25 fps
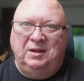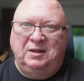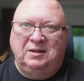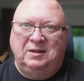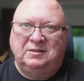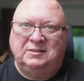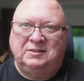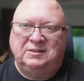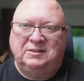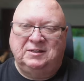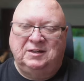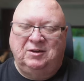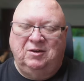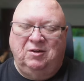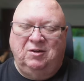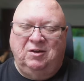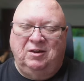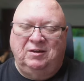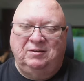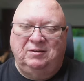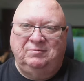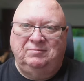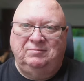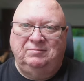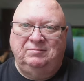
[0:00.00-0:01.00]
in and sit
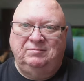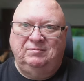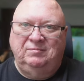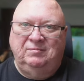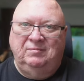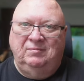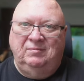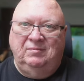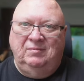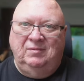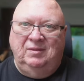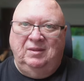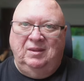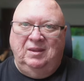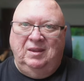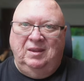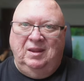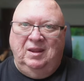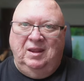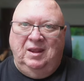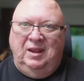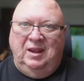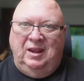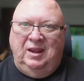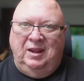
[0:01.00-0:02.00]
on
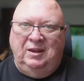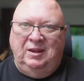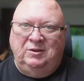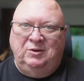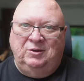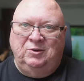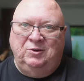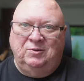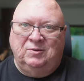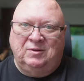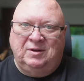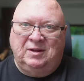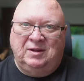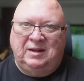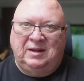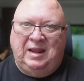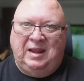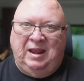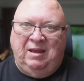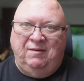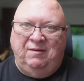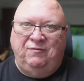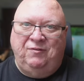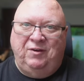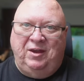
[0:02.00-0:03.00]
in your
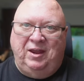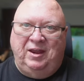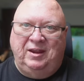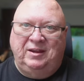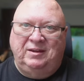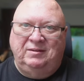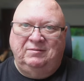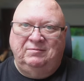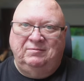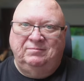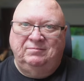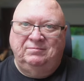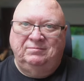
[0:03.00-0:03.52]
cafe.